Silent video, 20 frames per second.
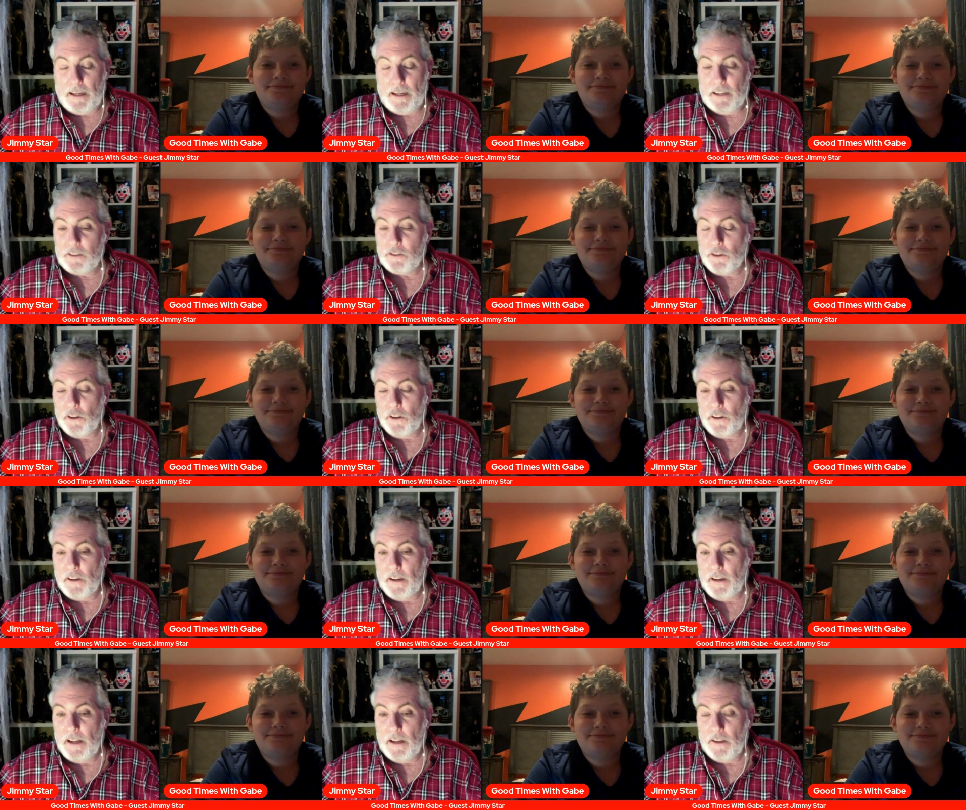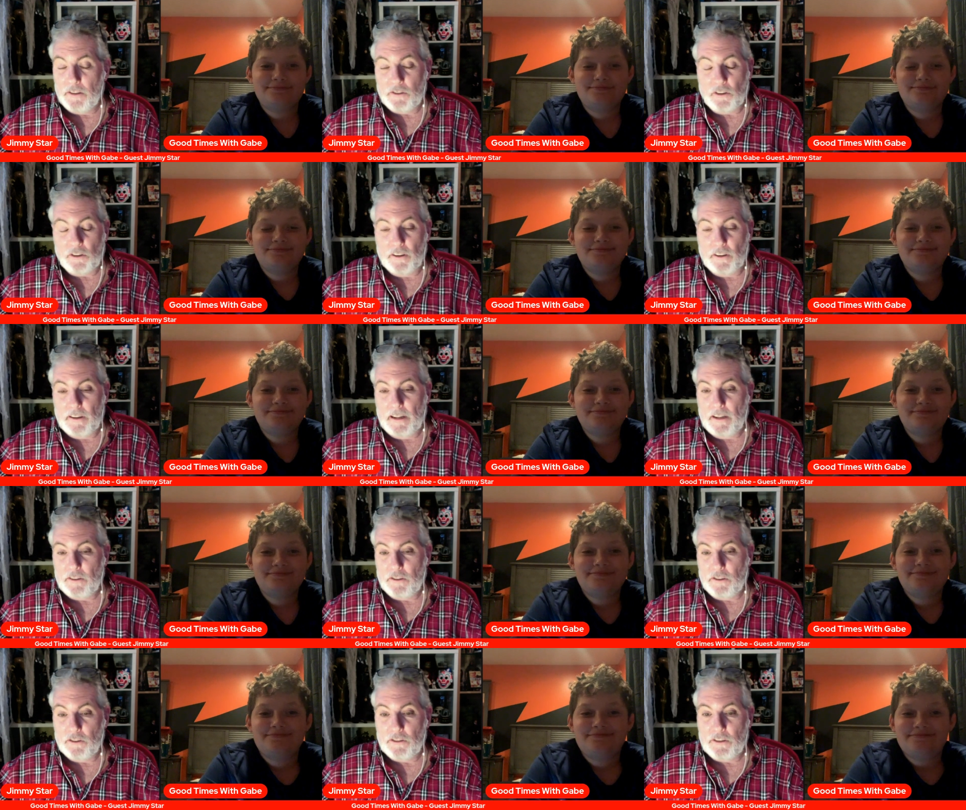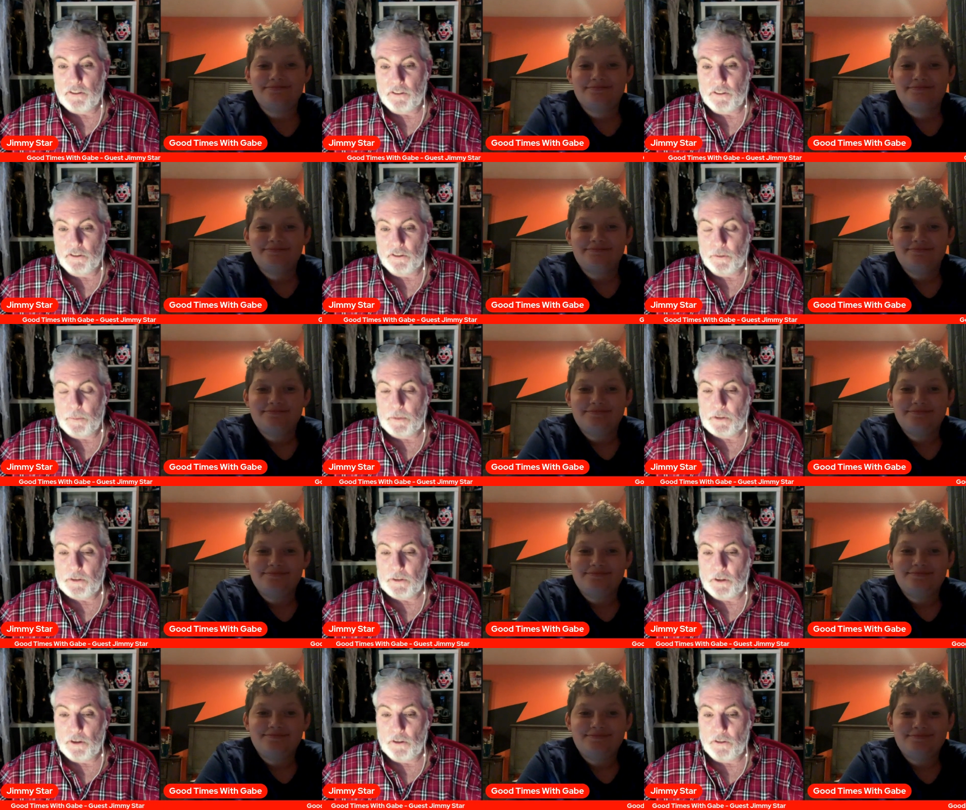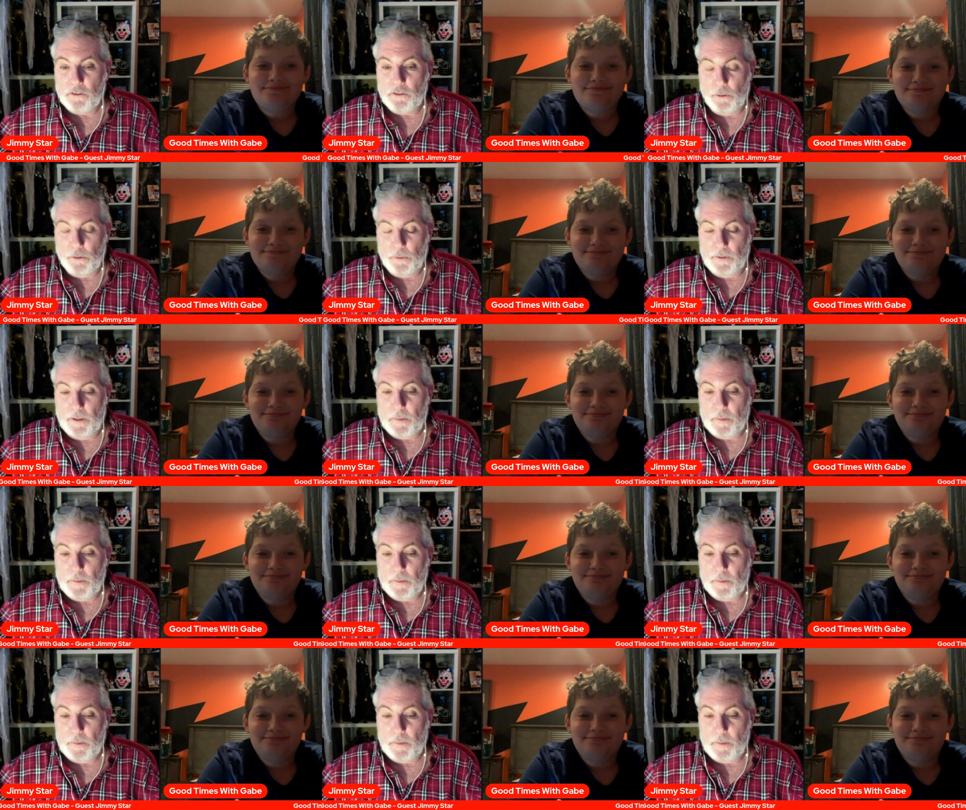Speaker 1: I started out, it started out just as the Jimmy Star show.